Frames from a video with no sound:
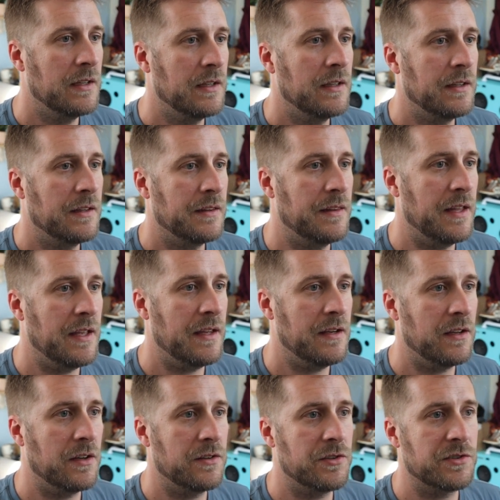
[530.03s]
Then
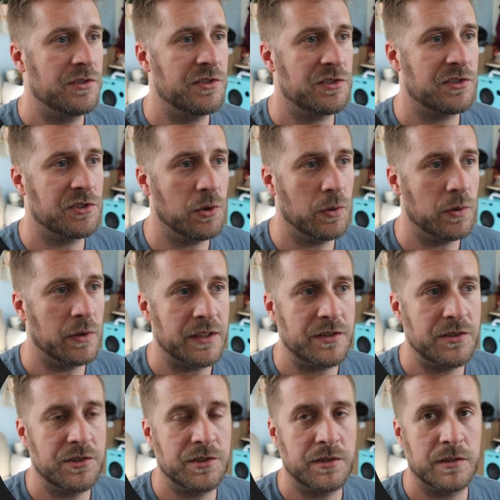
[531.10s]
under
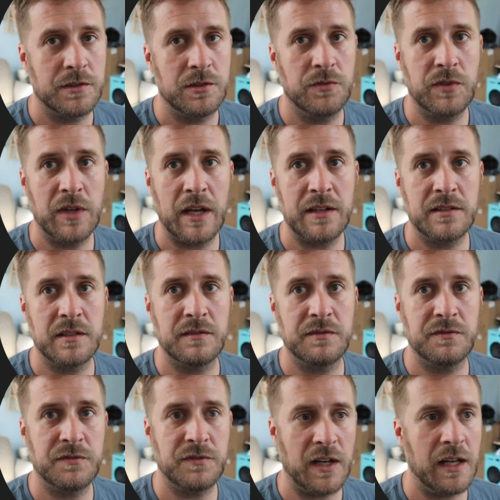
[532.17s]
storage, you've got to
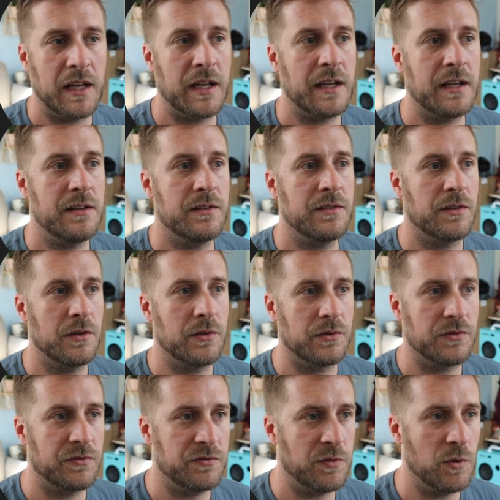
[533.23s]
find those
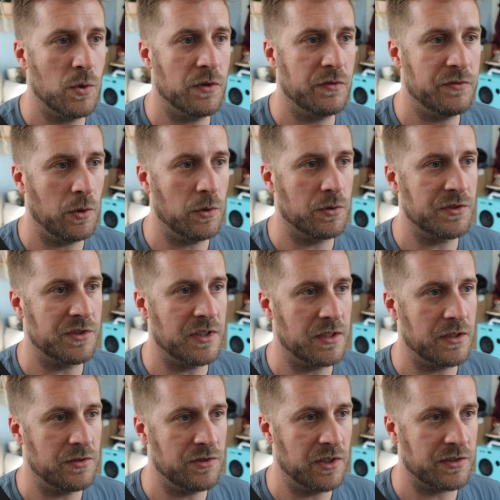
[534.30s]
4 folders that you
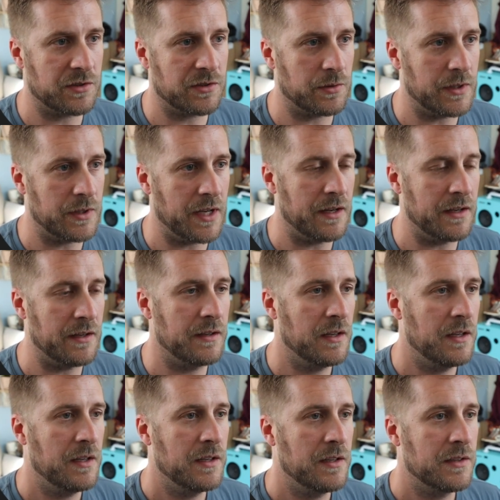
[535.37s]
just created.
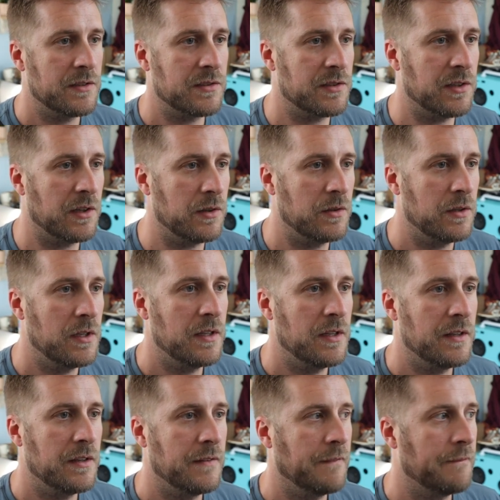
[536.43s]
So
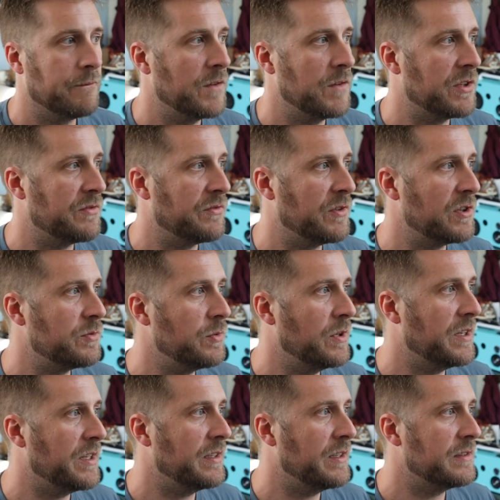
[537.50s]
this first one
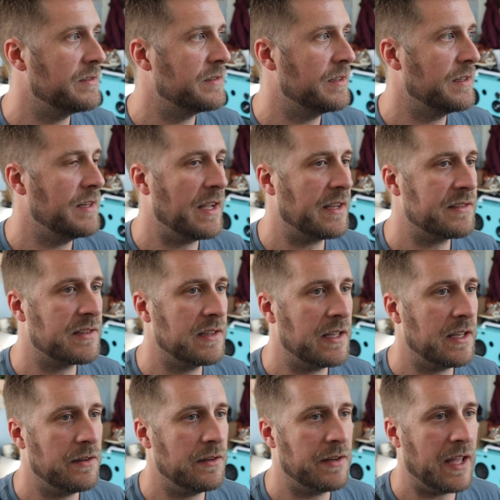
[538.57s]
is
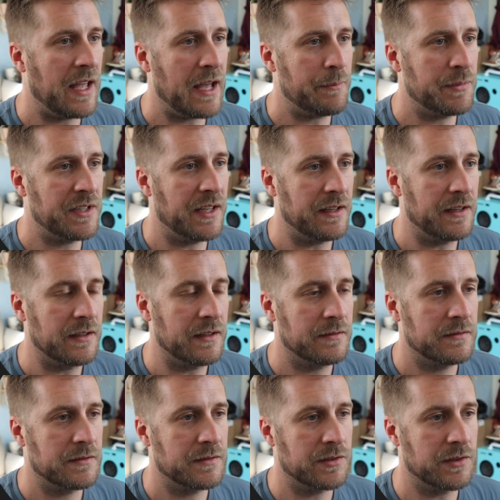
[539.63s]
Nextcloud app data.
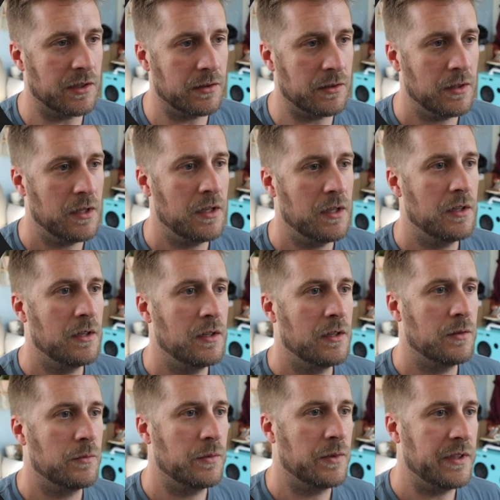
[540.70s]
So
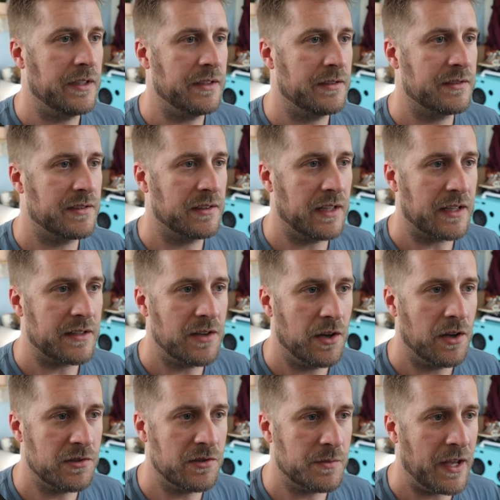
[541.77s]
we select
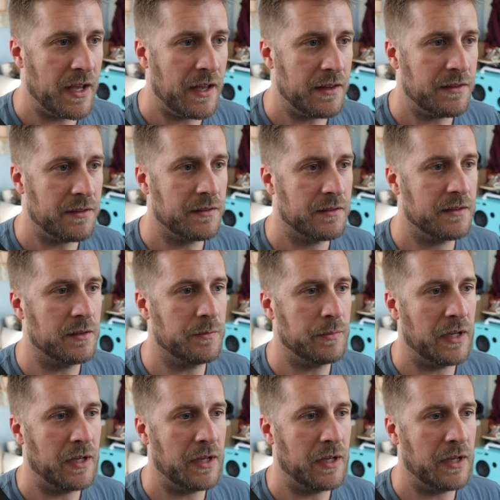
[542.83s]
host path, it'll pop